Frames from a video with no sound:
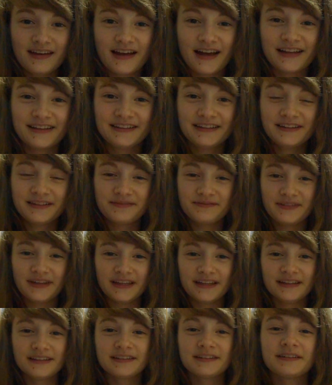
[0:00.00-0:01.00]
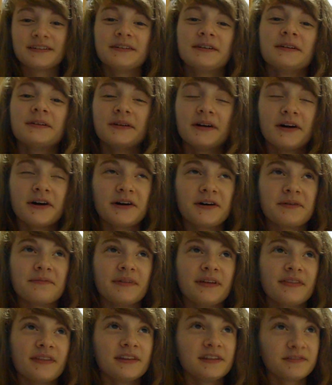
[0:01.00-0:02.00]
Hey guys, it's me. So
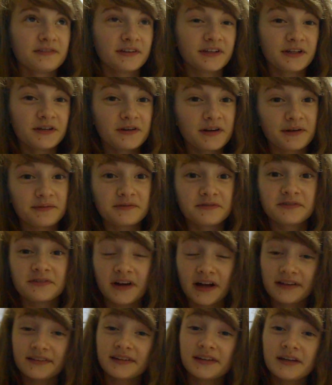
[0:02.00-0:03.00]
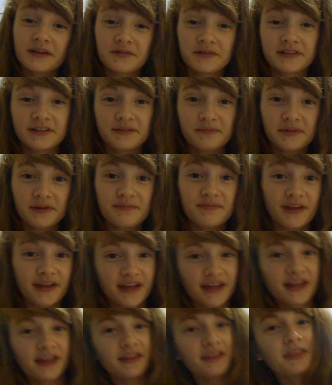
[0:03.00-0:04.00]
in this video I'm finally going to be
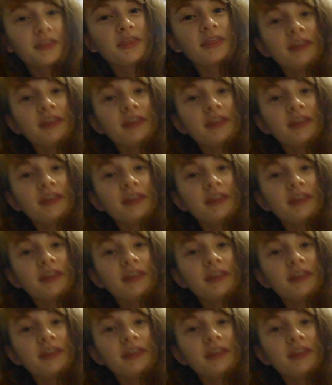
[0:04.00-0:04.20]
making